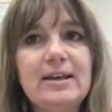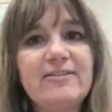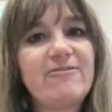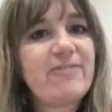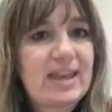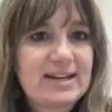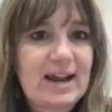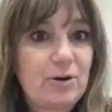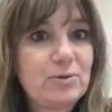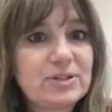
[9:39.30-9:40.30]
fade
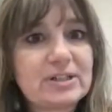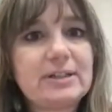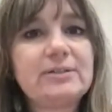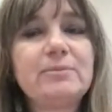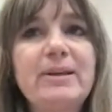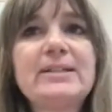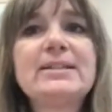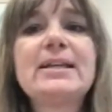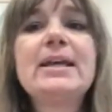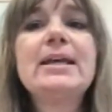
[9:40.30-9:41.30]
out a little
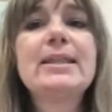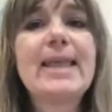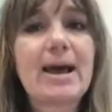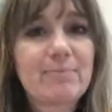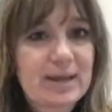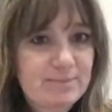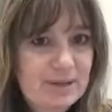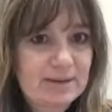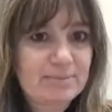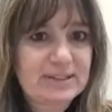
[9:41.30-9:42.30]
bit. That might
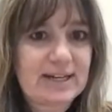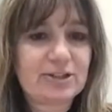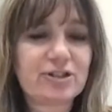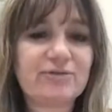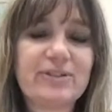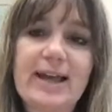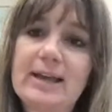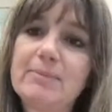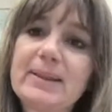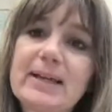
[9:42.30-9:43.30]
be a potential
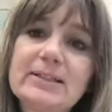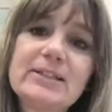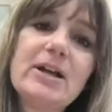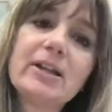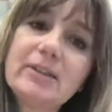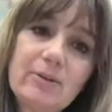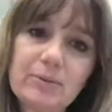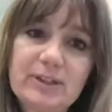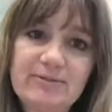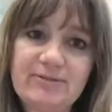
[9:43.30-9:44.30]
flag, but that's not the
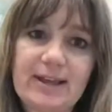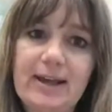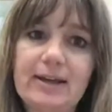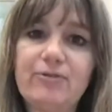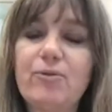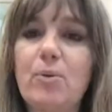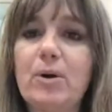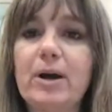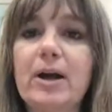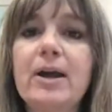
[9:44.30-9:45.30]
only flag
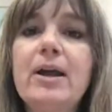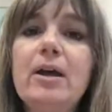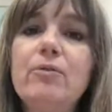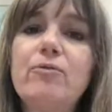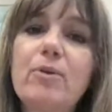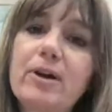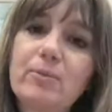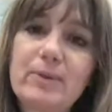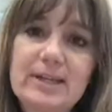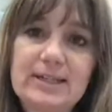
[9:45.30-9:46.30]
for a
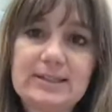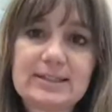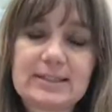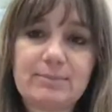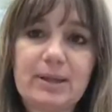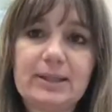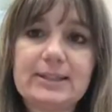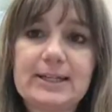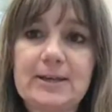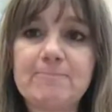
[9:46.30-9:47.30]
reading
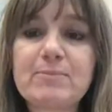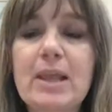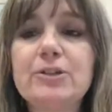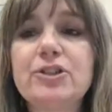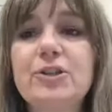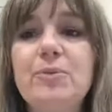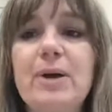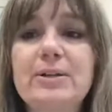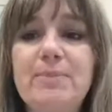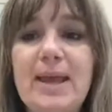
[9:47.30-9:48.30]
disability. So you
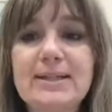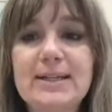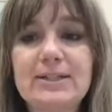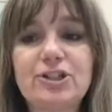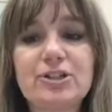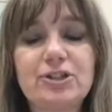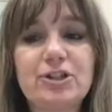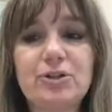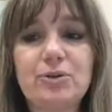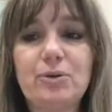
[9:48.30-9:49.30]
want to pay attention
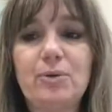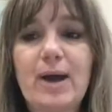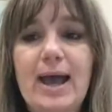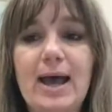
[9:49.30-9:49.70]
to